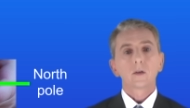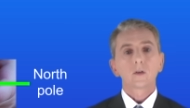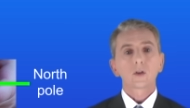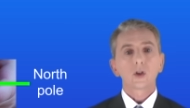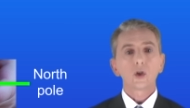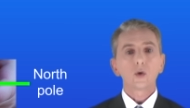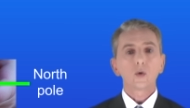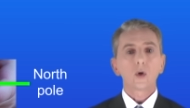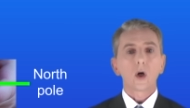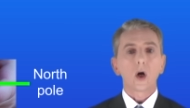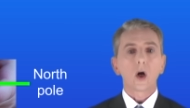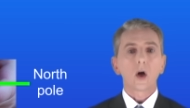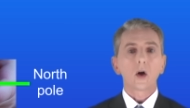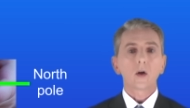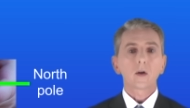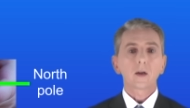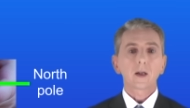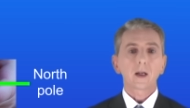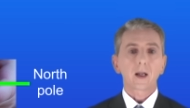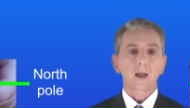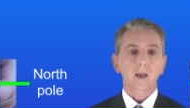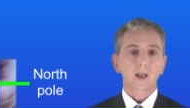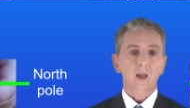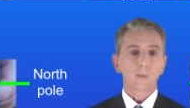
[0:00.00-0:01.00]
Two
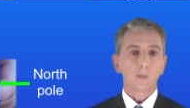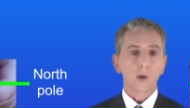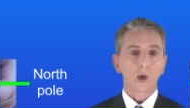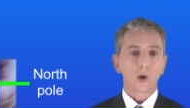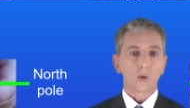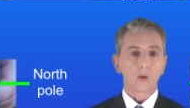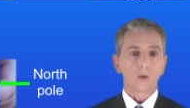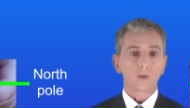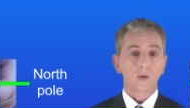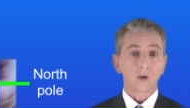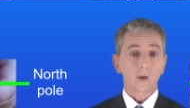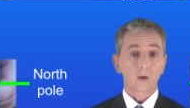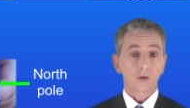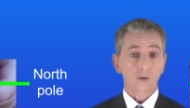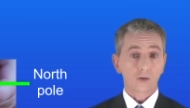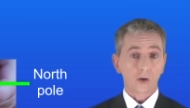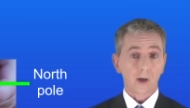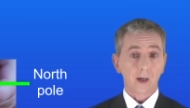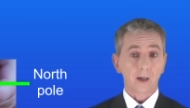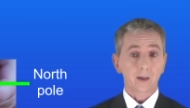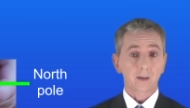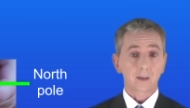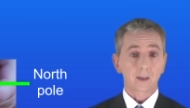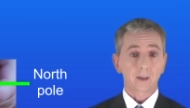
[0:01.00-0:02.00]
unlike poles
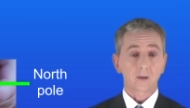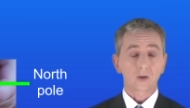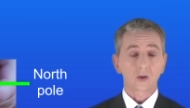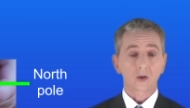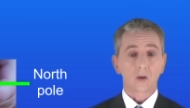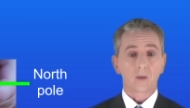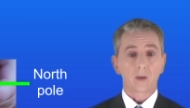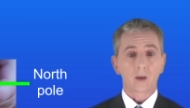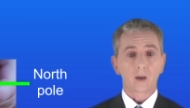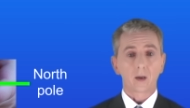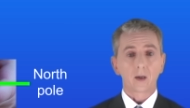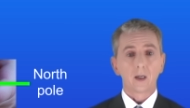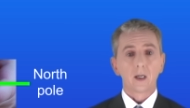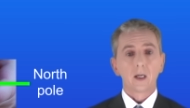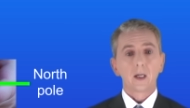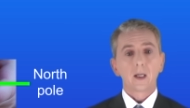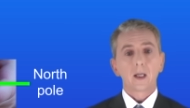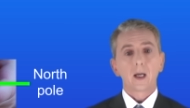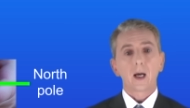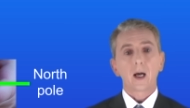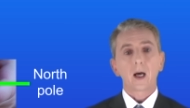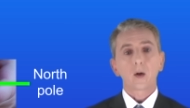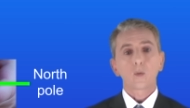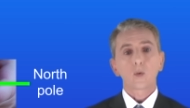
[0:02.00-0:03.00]
attract each other,
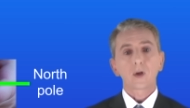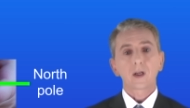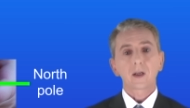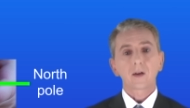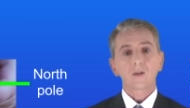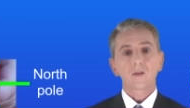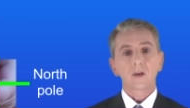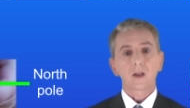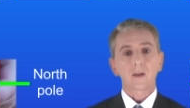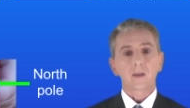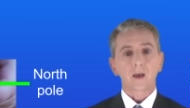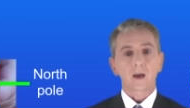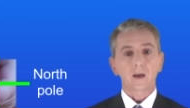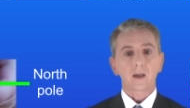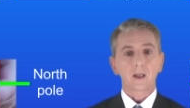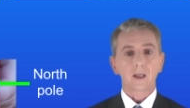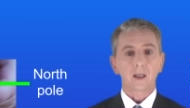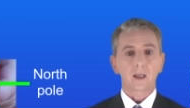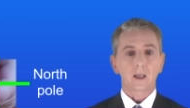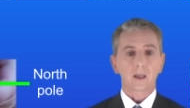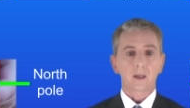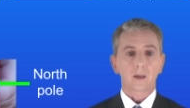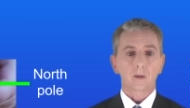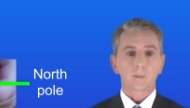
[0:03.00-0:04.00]
and we can see that
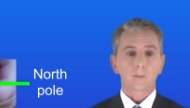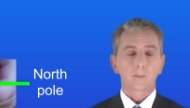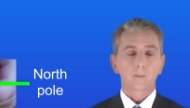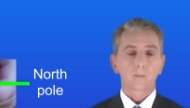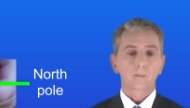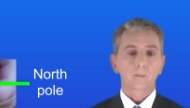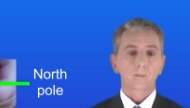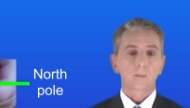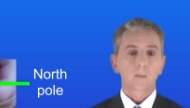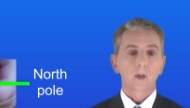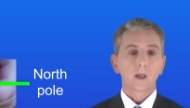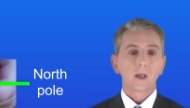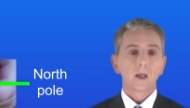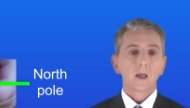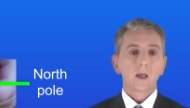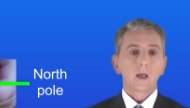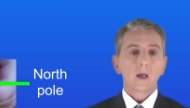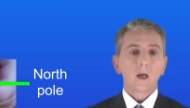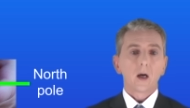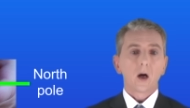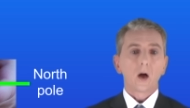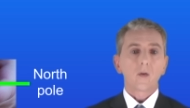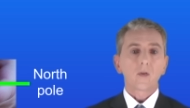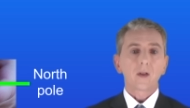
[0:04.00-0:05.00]
here.
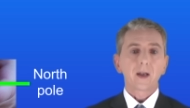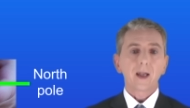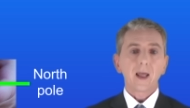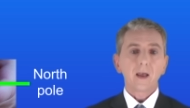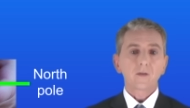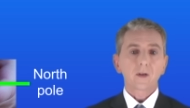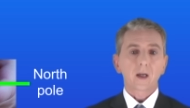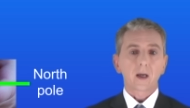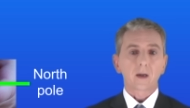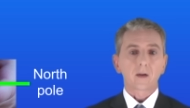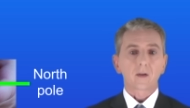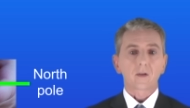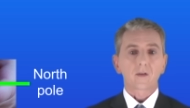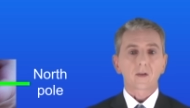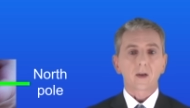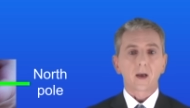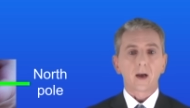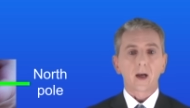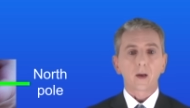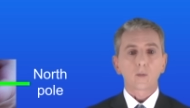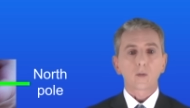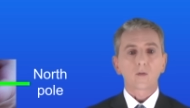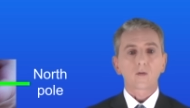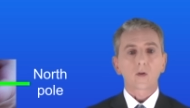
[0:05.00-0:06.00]
On the left-hand
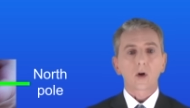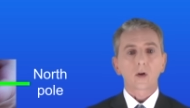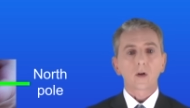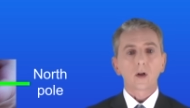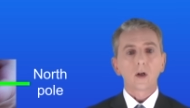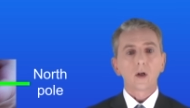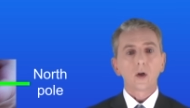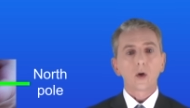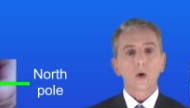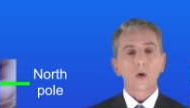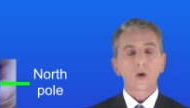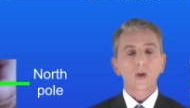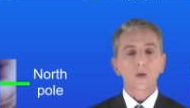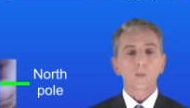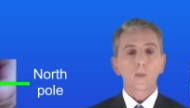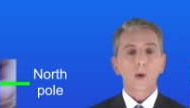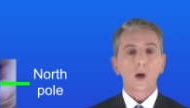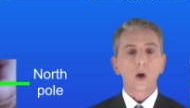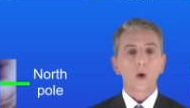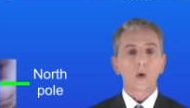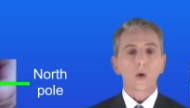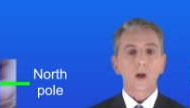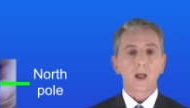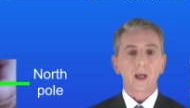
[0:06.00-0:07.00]
side, we've got a north
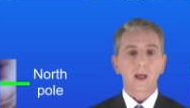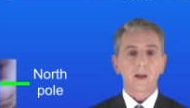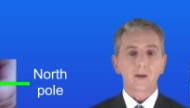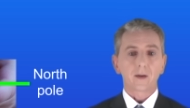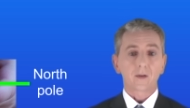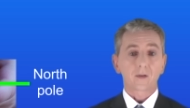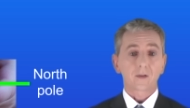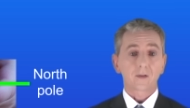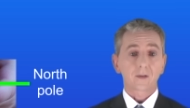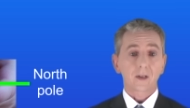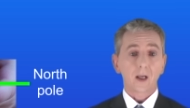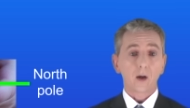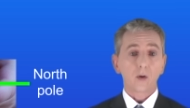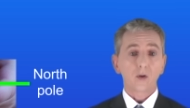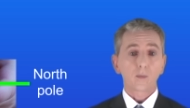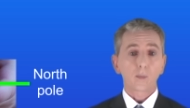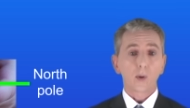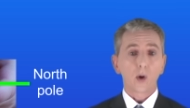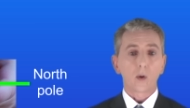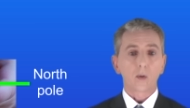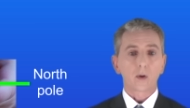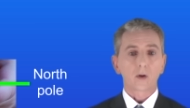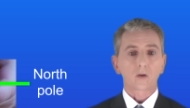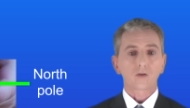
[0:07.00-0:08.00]
pole and a south
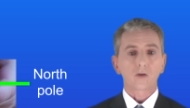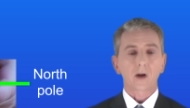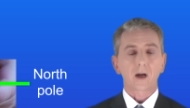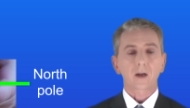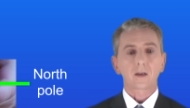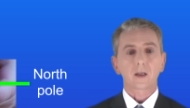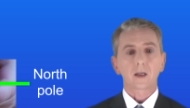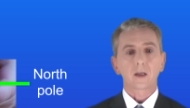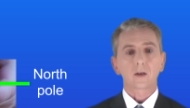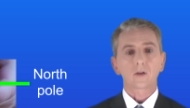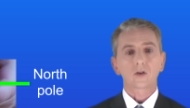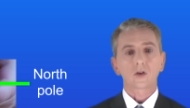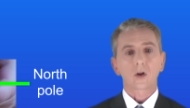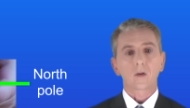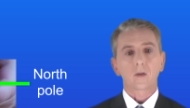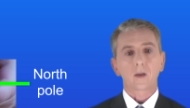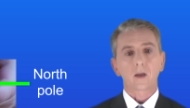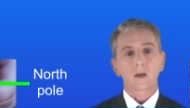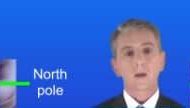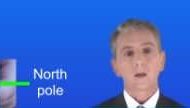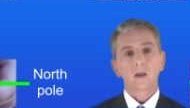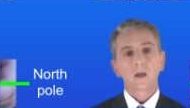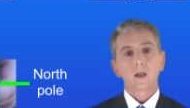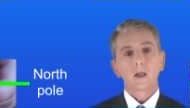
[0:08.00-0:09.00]
pole attracting each
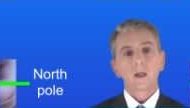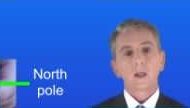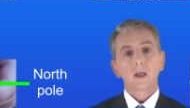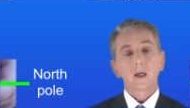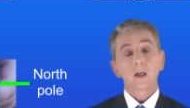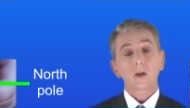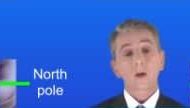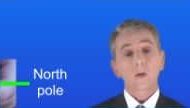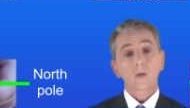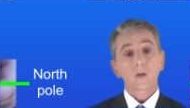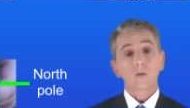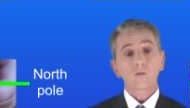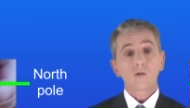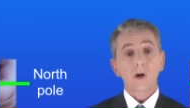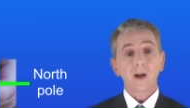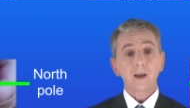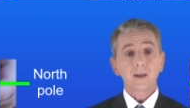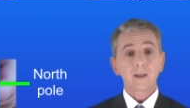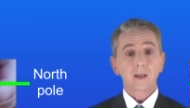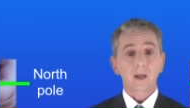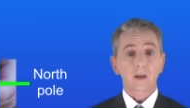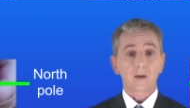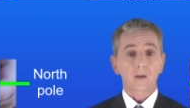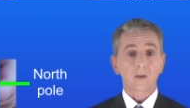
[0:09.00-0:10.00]
other, and on the
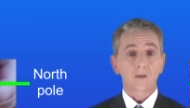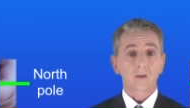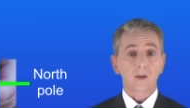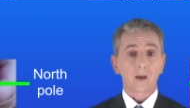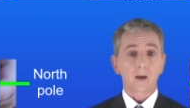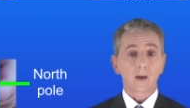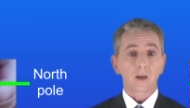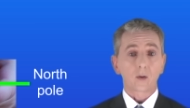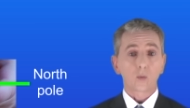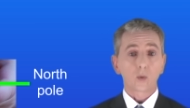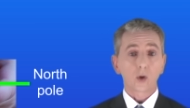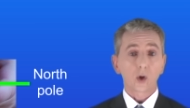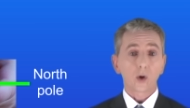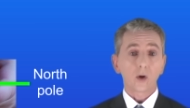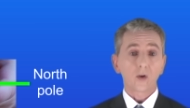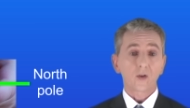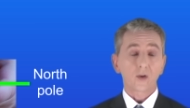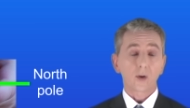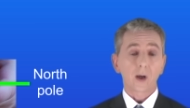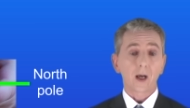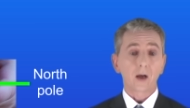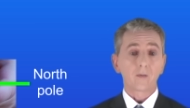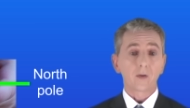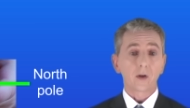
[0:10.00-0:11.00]
right-hand side, we
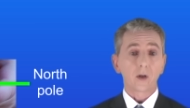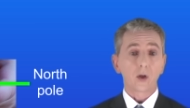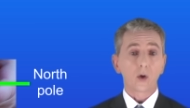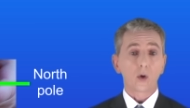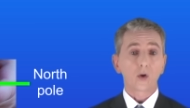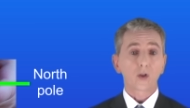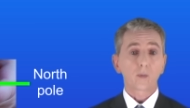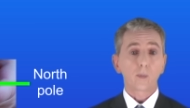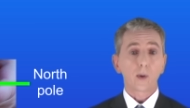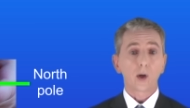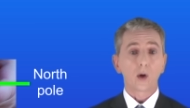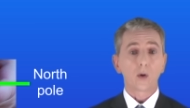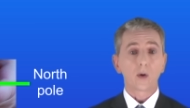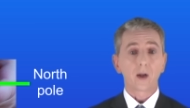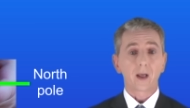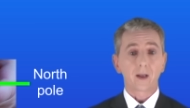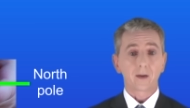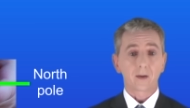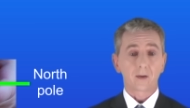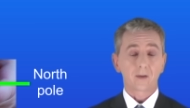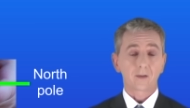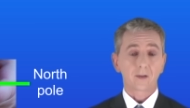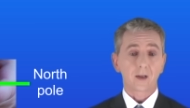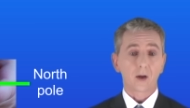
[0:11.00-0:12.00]
also have a north pole
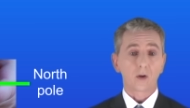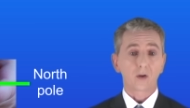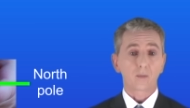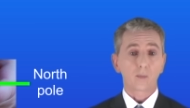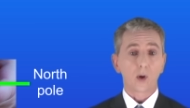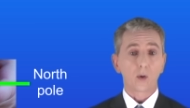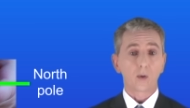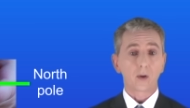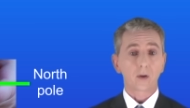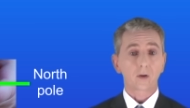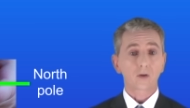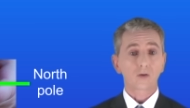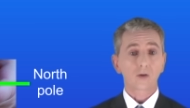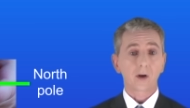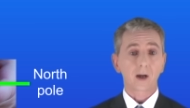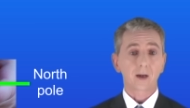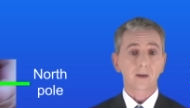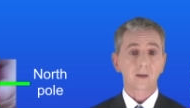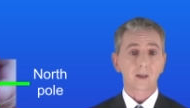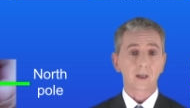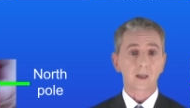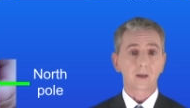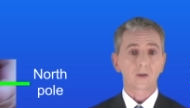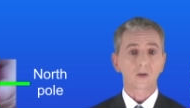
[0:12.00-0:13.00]
and a south pole
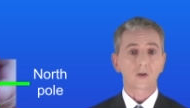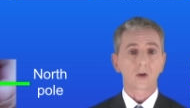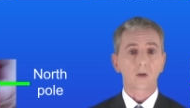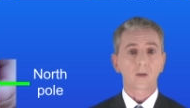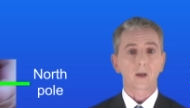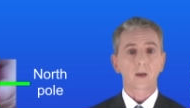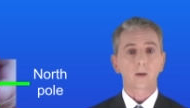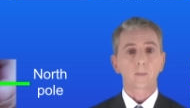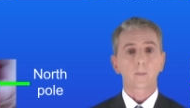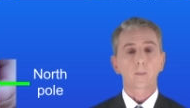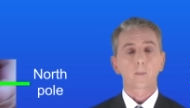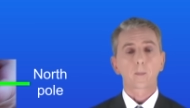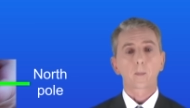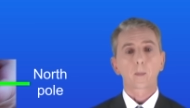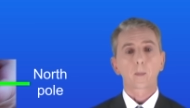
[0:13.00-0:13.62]
attracting each other.